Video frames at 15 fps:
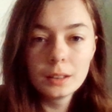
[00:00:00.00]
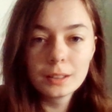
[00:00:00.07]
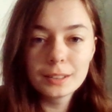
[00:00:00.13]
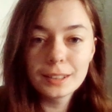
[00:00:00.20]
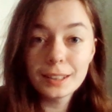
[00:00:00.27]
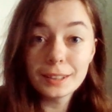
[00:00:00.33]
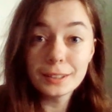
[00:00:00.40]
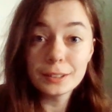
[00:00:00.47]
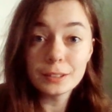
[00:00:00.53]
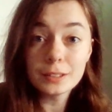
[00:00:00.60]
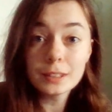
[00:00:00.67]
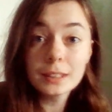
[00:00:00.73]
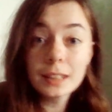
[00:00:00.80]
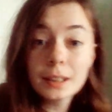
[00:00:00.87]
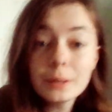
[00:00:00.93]
So
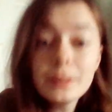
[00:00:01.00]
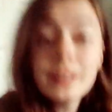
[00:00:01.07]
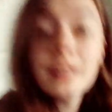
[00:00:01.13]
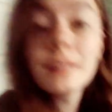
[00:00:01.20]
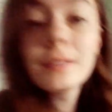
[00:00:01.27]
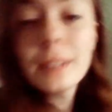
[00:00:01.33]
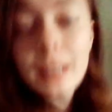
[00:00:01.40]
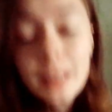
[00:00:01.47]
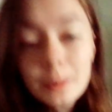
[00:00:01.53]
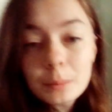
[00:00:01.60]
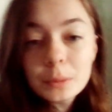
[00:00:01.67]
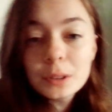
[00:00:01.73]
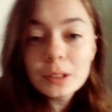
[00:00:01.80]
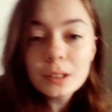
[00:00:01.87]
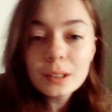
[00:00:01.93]
today we have
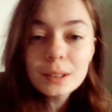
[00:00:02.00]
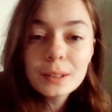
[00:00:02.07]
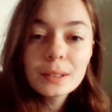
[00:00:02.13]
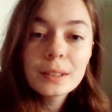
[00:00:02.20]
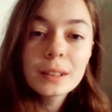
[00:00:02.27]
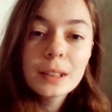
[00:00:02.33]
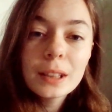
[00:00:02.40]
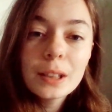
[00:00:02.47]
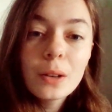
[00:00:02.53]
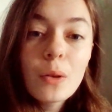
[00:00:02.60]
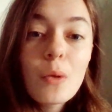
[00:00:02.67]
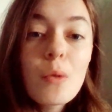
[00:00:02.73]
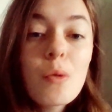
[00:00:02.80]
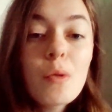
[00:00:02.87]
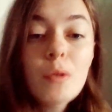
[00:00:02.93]
absolutely
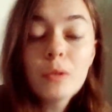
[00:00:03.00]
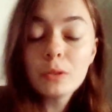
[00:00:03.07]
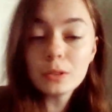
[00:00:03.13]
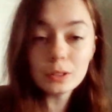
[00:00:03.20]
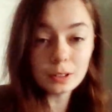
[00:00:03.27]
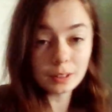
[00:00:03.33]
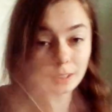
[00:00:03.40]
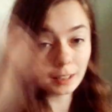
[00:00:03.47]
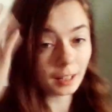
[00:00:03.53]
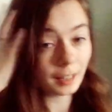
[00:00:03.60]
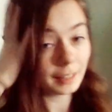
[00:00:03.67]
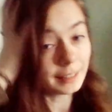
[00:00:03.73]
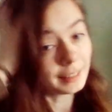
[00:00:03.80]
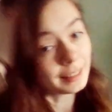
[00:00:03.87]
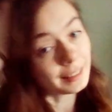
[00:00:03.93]
awful
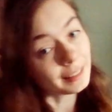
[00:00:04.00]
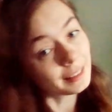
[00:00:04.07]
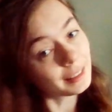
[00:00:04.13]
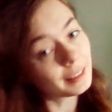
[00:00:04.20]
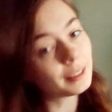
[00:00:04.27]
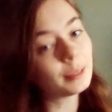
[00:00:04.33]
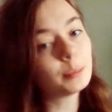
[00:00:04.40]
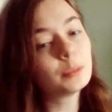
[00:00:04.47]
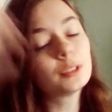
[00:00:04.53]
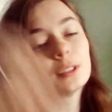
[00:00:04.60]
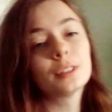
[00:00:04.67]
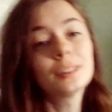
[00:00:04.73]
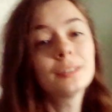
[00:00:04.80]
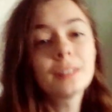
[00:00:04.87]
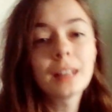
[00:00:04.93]
lighting, and I'm
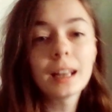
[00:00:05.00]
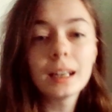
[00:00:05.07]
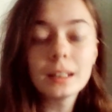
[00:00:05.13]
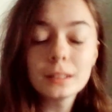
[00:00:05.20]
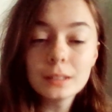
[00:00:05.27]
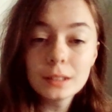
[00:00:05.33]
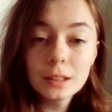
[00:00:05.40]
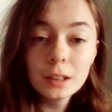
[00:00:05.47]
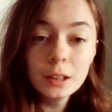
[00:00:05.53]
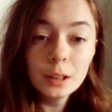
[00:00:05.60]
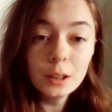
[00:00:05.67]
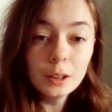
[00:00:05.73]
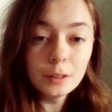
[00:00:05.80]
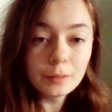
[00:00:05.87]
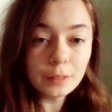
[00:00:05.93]
sorry for that, and
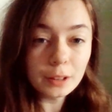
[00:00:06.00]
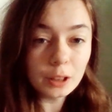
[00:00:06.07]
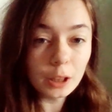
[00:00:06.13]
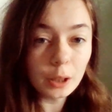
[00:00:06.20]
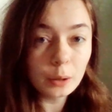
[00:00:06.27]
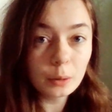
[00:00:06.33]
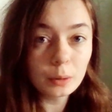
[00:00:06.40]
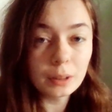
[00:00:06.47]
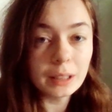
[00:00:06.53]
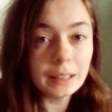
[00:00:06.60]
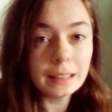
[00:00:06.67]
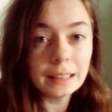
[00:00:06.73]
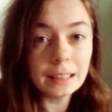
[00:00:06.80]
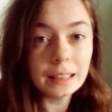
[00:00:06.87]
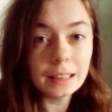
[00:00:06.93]
video
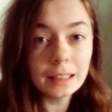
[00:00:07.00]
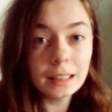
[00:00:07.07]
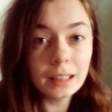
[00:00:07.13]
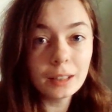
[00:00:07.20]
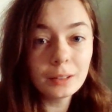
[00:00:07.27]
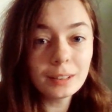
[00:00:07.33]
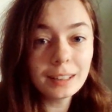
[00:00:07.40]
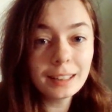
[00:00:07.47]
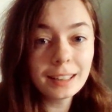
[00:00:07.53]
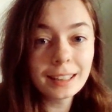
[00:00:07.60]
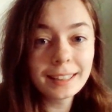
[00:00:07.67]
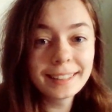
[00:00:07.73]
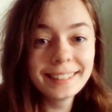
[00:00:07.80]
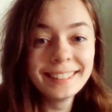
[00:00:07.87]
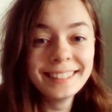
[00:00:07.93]
quality. The only
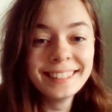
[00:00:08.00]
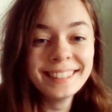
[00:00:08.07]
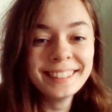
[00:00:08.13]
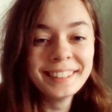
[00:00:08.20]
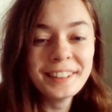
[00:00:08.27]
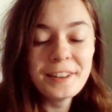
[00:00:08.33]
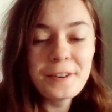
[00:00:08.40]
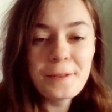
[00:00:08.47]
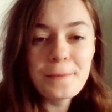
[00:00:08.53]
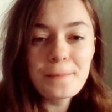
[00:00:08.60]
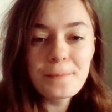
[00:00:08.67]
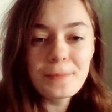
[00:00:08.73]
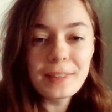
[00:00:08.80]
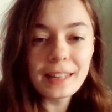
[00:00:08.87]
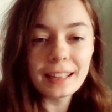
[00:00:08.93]
thing
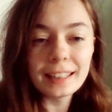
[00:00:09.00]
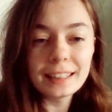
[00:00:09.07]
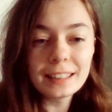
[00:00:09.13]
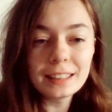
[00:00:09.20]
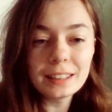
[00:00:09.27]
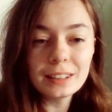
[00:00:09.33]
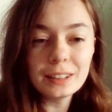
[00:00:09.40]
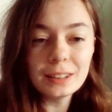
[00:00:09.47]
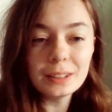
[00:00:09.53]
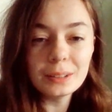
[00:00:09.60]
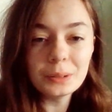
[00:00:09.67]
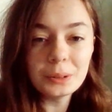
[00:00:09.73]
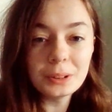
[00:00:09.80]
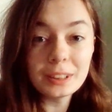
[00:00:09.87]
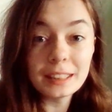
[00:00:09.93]
I can
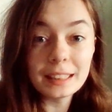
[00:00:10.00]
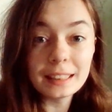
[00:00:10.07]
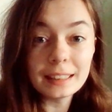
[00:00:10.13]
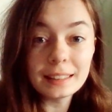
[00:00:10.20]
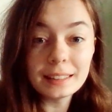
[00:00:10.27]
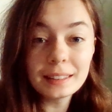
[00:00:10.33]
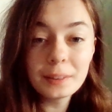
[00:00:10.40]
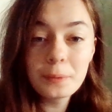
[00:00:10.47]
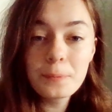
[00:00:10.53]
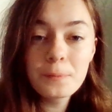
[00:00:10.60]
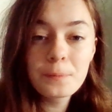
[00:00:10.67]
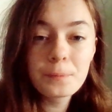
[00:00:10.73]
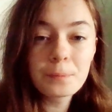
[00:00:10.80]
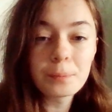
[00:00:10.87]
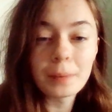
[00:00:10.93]
use is
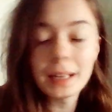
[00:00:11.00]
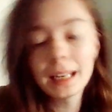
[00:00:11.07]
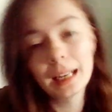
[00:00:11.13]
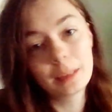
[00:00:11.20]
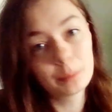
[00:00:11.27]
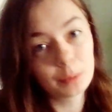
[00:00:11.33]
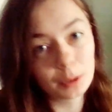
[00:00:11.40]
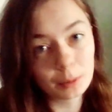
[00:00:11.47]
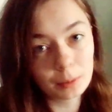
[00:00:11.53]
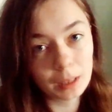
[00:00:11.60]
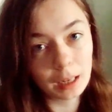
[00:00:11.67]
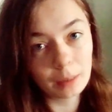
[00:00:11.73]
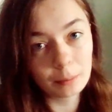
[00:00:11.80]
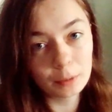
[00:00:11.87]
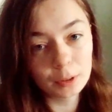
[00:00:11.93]
my laptop
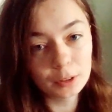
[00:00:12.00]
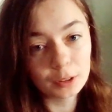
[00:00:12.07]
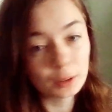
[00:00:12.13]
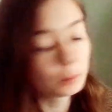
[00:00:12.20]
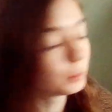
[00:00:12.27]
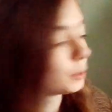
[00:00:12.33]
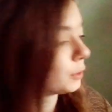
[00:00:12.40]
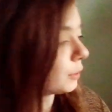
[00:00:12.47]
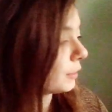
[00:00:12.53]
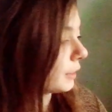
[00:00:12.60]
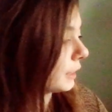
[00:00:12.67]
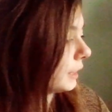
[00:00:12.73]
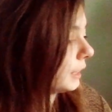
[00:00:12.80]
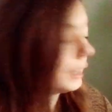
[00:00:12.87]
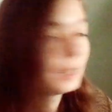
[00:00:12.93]
camera, so I'm
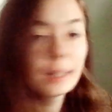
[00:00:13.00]
sorry